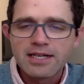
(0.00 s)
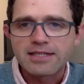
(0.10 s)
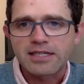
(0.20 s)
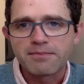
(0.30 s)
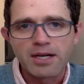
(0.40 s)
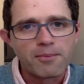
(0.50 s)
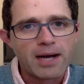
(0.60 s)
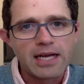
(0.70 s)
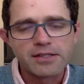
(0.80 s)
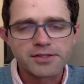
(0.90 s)
6-minute
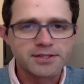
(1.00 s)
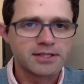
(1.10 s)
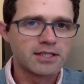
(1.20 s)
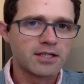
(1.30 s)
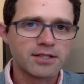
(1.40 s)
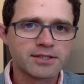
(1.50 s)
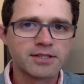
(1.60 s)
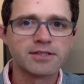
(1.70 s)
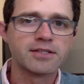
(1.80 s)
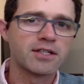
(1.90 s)
miles, and they're
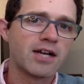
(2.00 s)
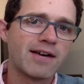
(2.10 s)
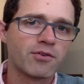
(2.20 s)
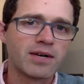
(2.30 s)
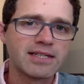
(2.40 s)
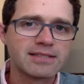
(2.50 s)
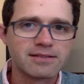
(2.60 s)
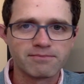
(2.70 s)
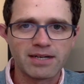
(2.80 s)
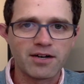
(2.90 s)
also have a
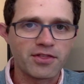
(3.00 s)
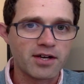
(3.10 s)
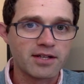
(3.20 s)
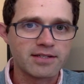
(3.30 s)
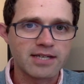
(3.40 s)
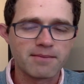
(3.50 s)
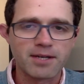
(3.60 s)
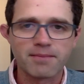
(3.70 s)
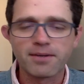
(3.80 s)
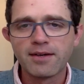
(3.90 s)
race marathon that's coming
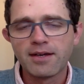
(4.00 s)
up.